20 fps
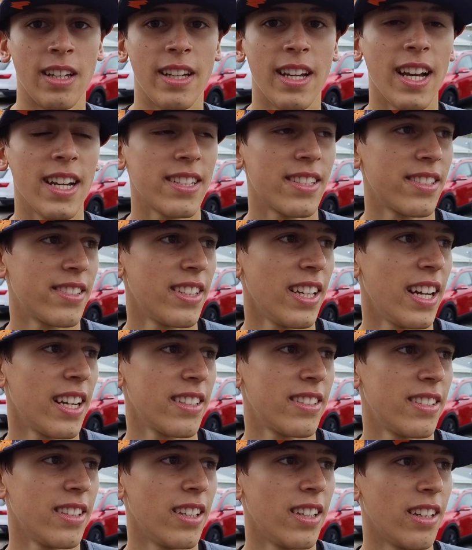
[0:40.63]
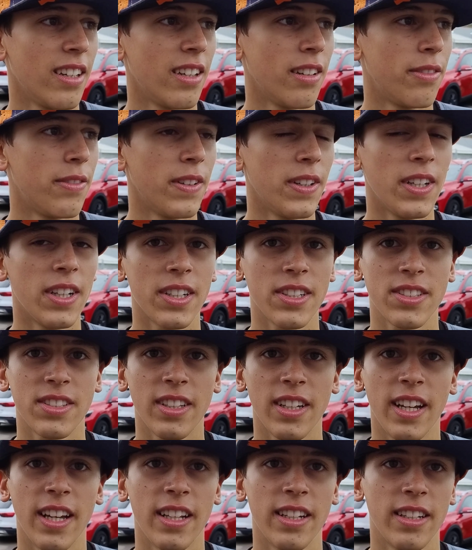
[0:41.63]
Yes, start first
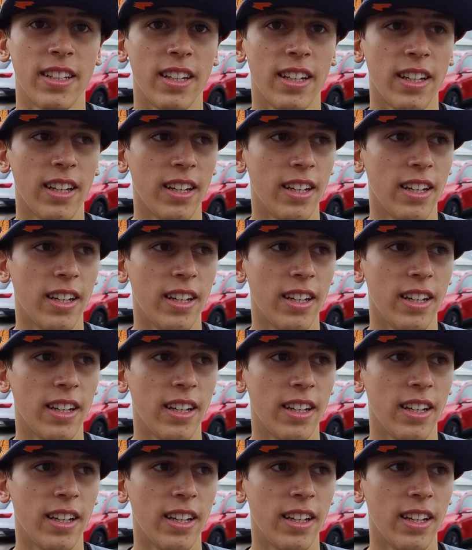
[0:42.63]
and